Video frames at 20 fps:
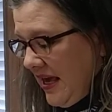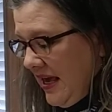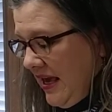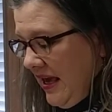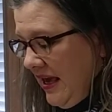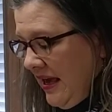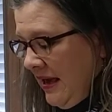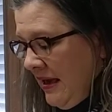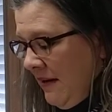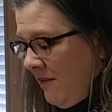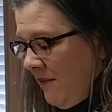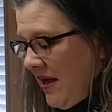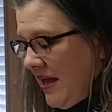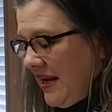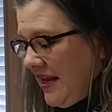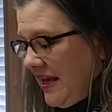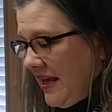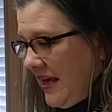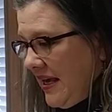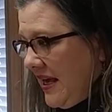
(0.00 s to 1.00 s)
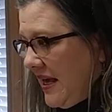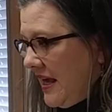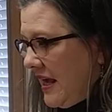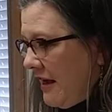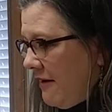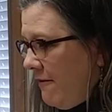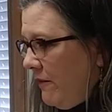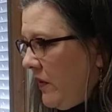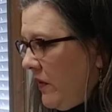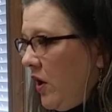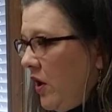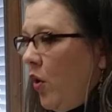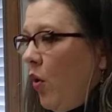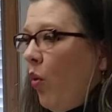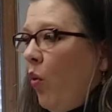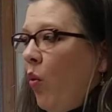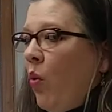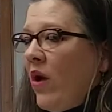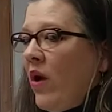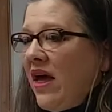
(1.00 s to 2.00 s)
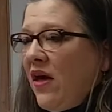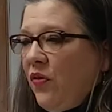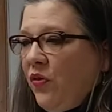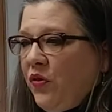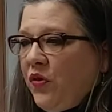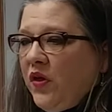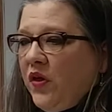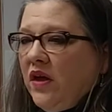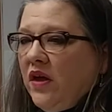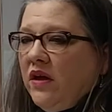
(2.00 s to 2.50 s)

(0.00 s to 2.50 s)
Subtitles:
him, and he with